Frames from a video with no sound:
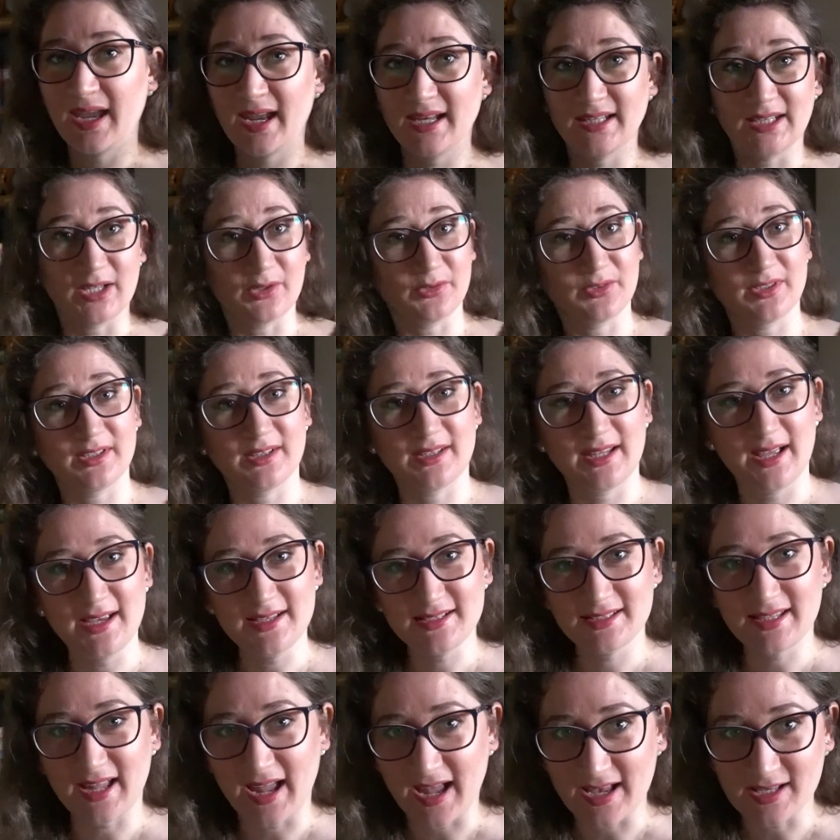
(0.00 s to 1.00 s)
Now, the
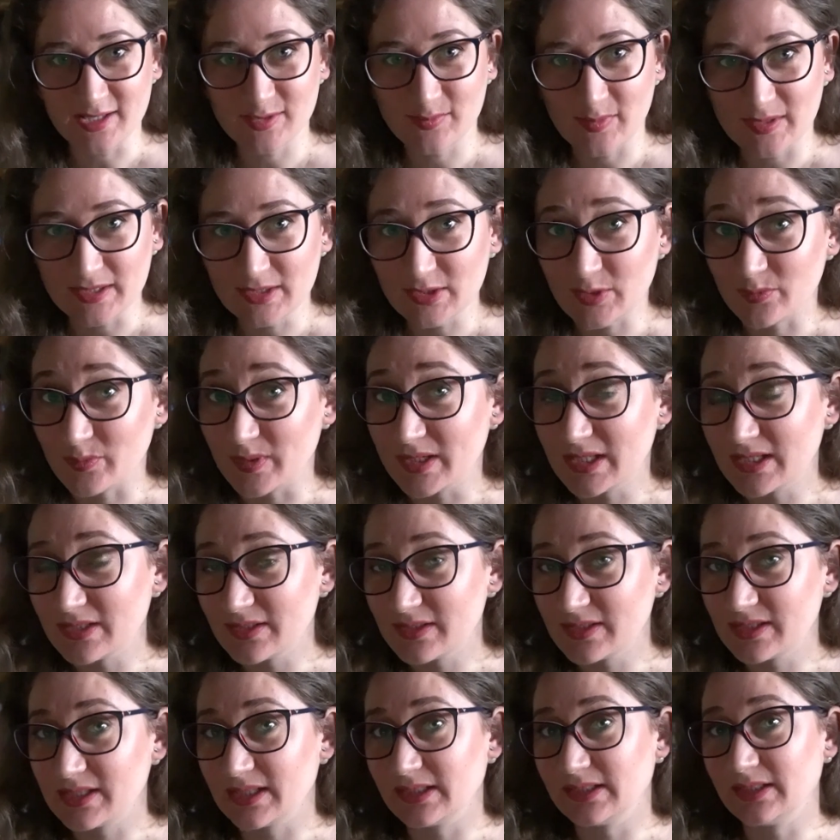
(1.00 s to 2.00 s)
last aspect to be
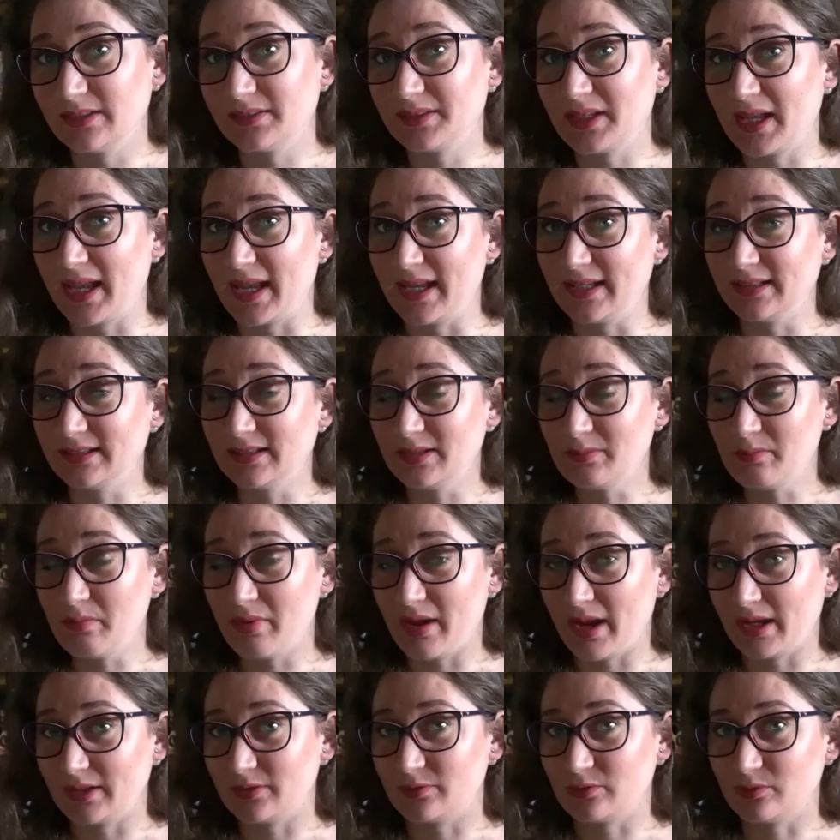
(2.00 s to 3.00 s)
considered in the
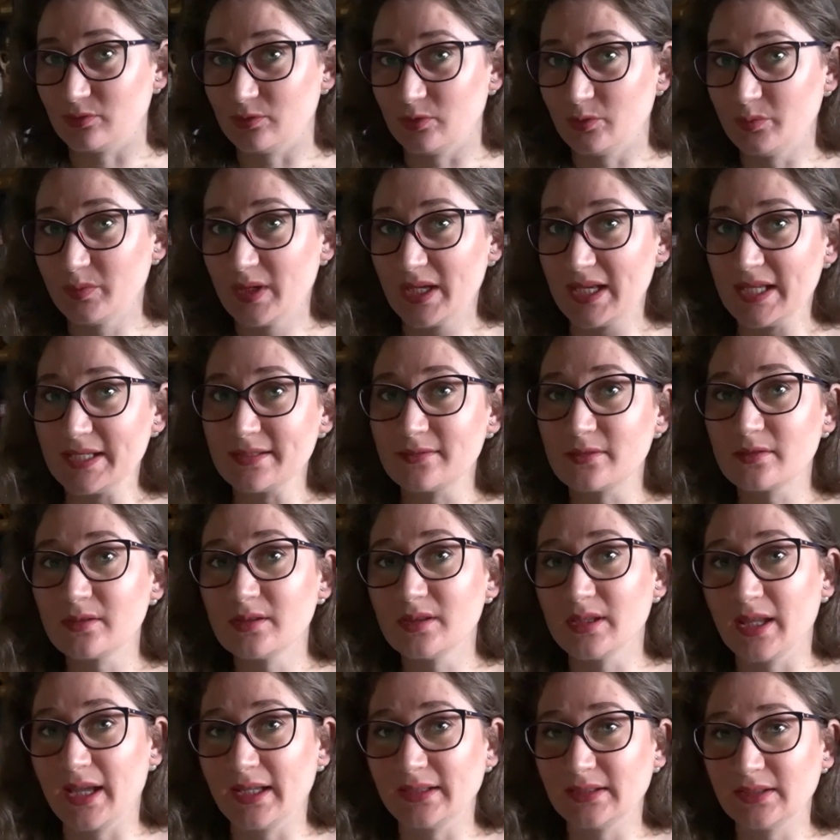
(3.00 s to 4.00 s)
bedroom is
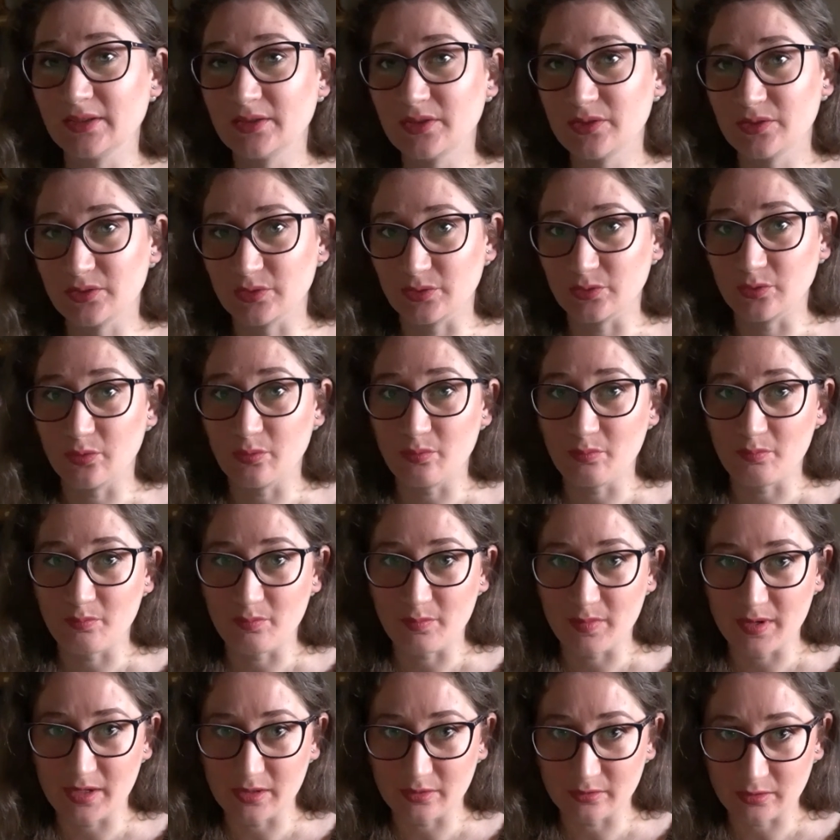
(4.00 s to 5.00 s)
related to
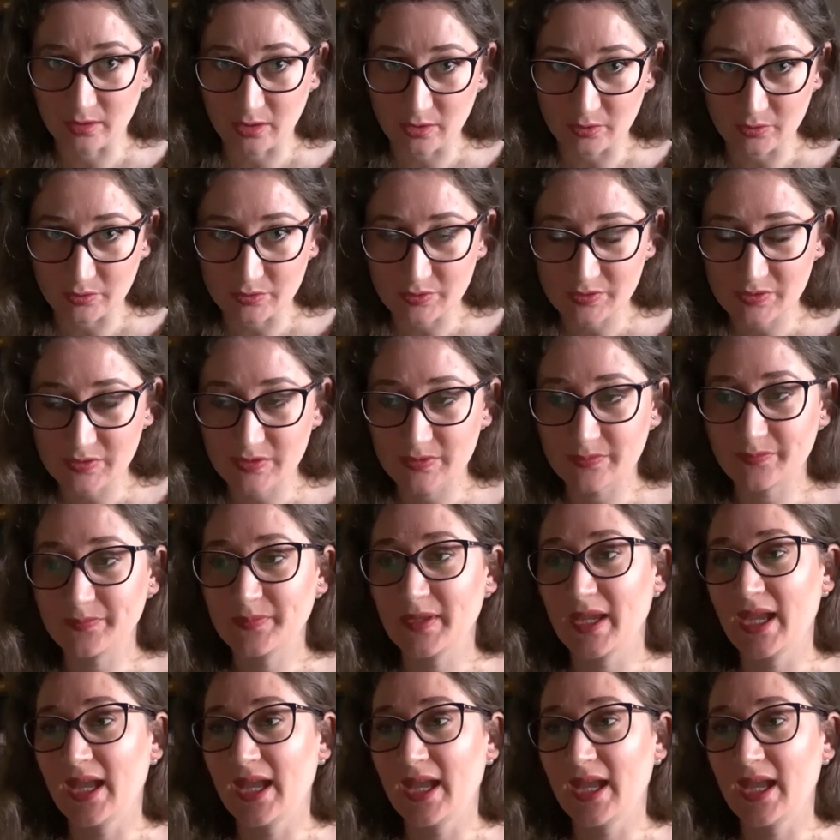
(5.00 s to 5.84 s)
mirrors,